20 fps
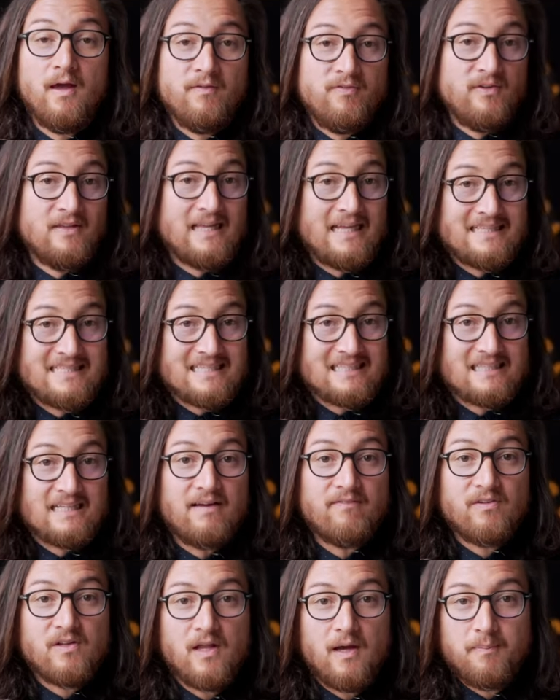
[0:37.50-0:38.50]
If you'd like to
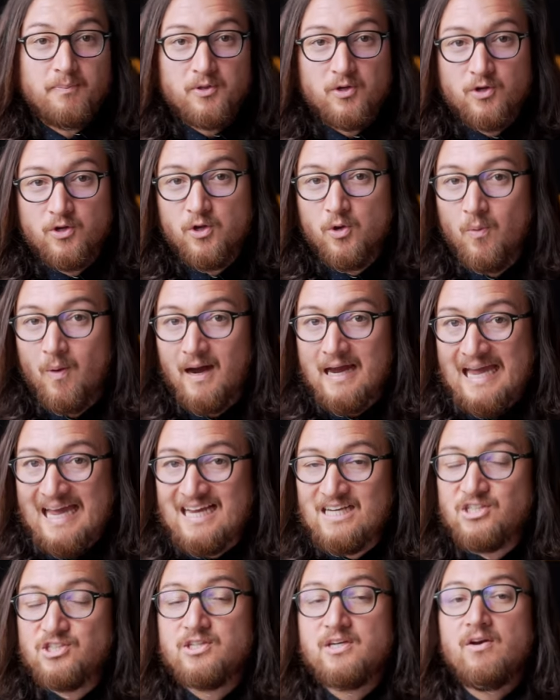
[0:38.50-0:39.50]
level up your UI
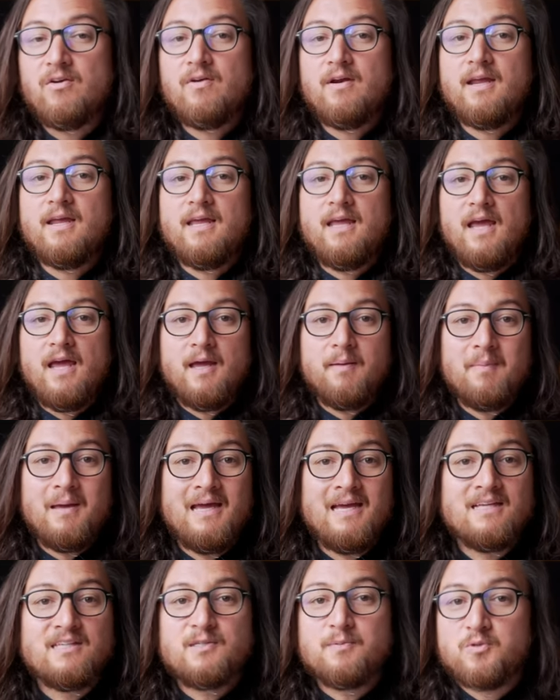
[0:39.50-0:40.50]
engineering game,
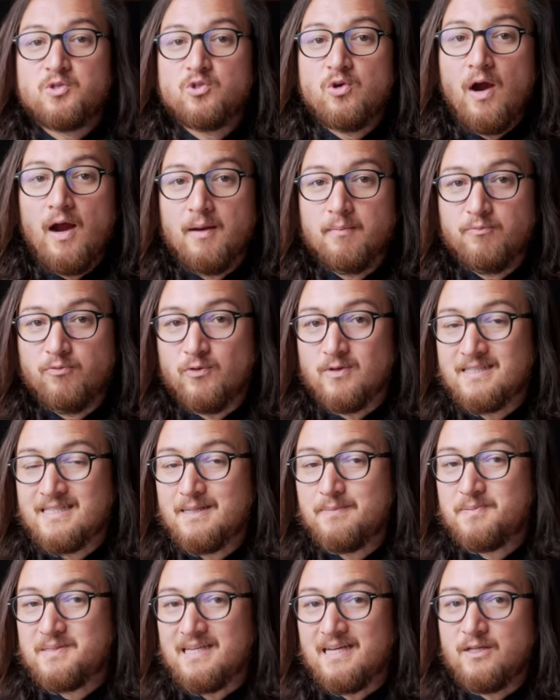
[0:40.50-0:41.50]
subscribe for
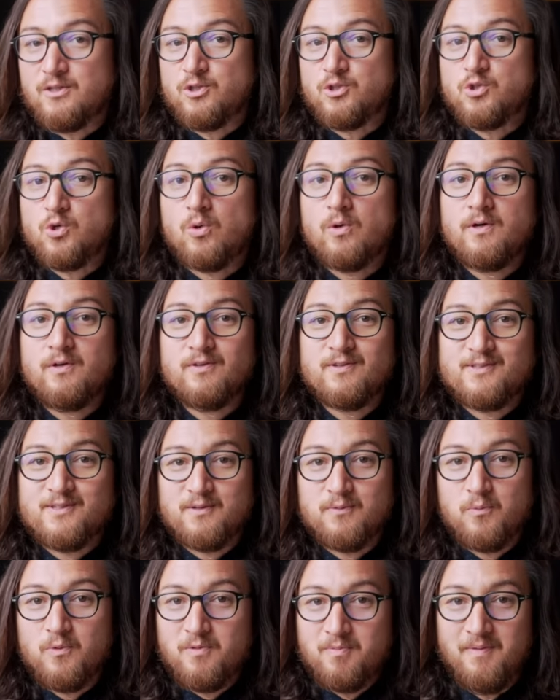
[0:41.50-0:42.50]
tips and tutorials
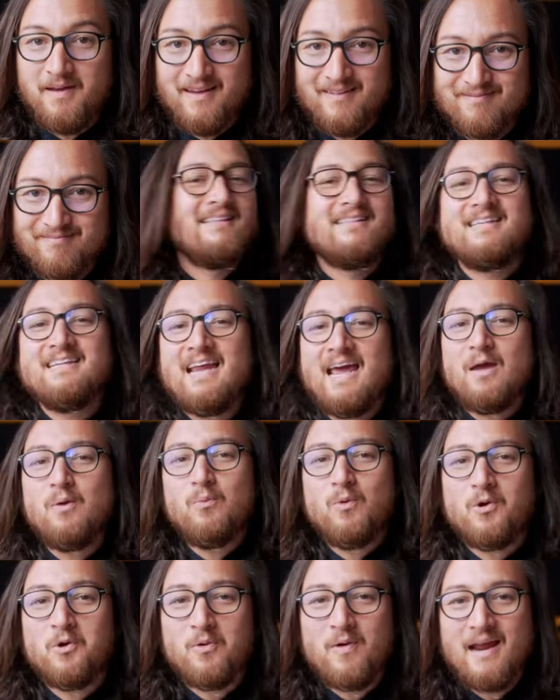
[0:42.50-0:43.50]
with me. Today,
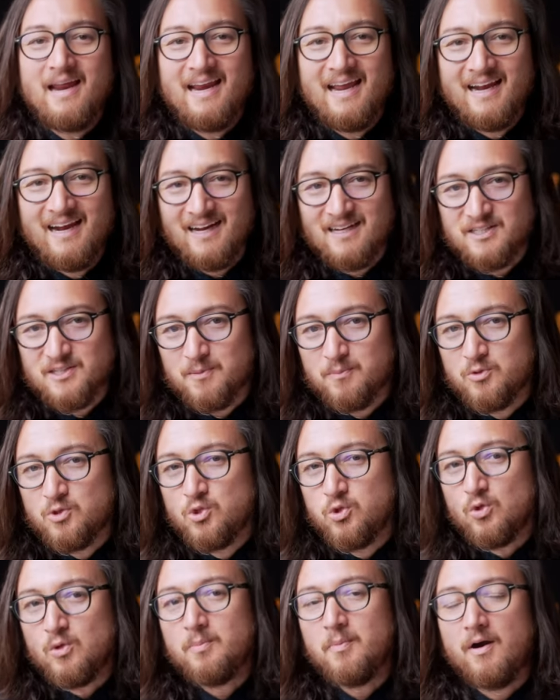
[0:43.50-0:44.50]
we'll create a custom
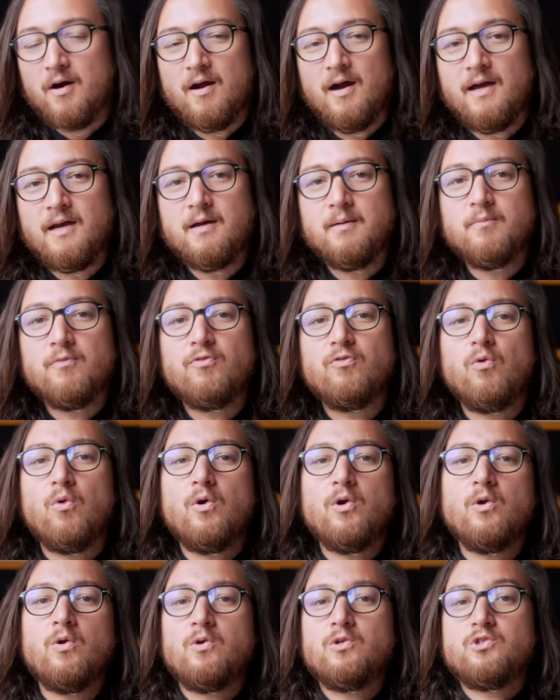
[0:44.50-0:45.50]
toolbar item
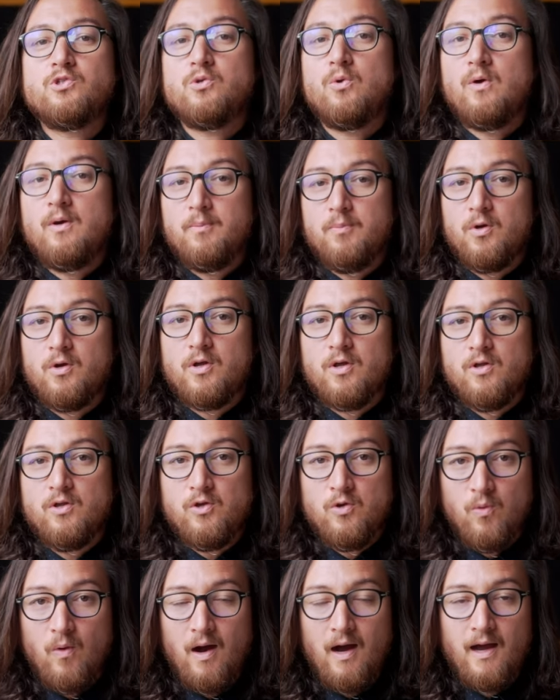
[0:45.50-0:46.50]
for your Storybook
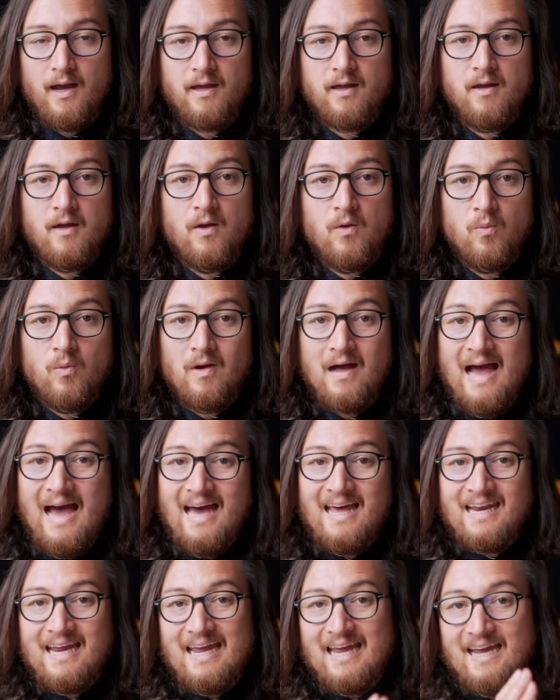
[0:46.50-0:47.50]
UI. We'll
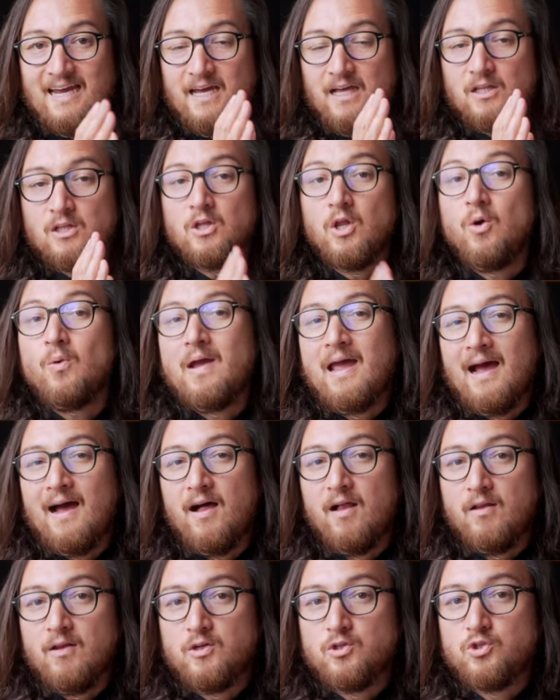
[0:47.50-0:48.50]
add a locale